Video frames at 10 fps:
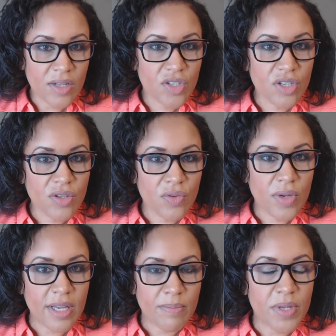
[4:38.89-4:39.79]

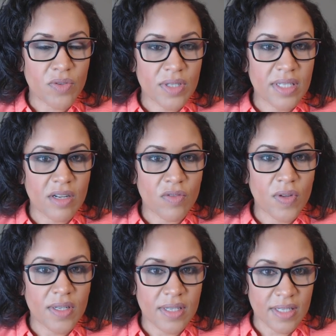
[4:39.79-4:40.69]
Two, it builds self
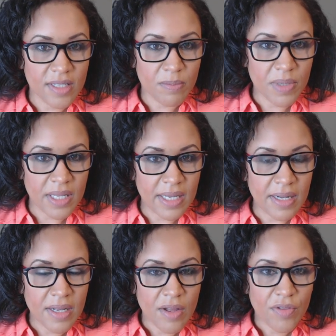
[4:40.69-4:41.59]
discipline.
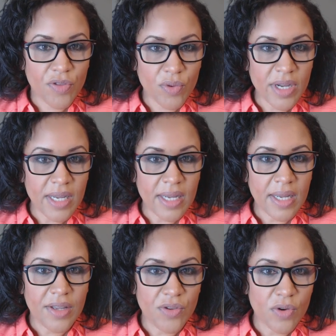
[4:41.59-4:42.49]
Three,
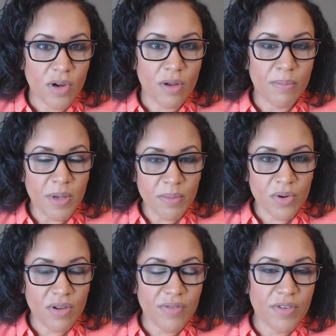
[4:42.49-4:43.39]
you are a
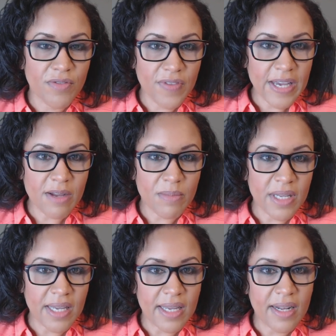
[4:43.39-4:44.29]
member of the
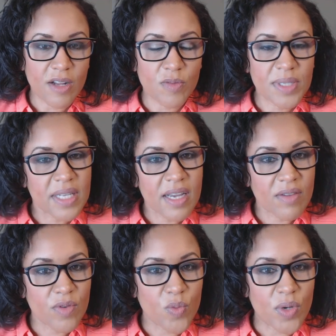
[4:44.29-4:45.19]
family. It helps
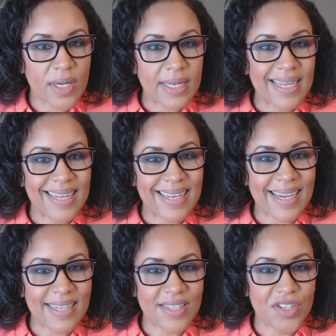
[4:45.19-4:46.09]
everyone,
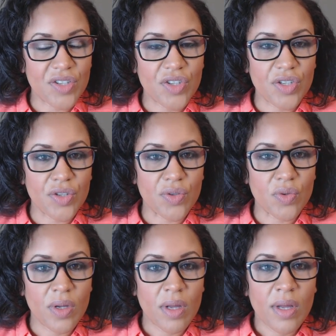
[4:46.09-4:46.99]
not just you.